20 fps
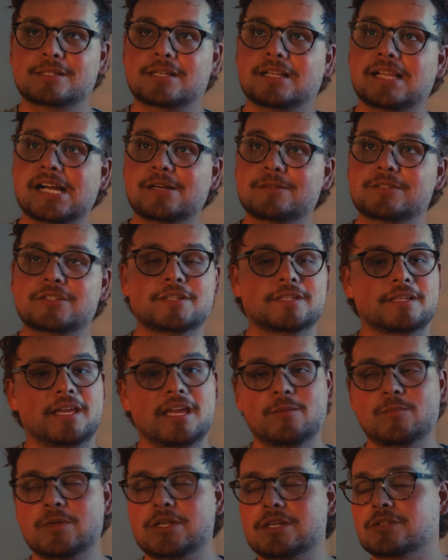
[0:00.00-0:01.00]
clouds just
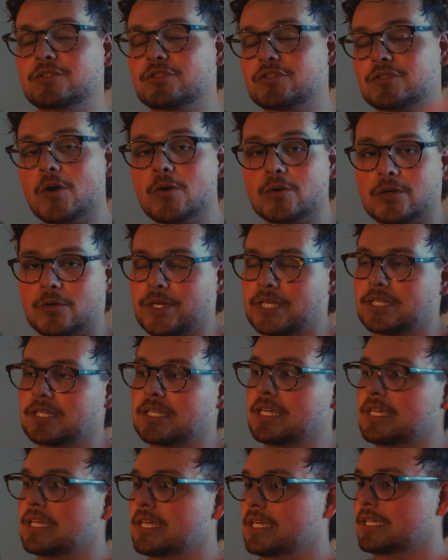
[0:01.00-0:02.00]
came in so
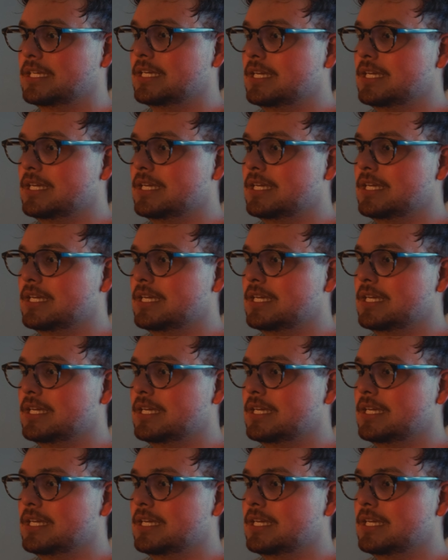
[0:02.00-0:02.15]
quickly.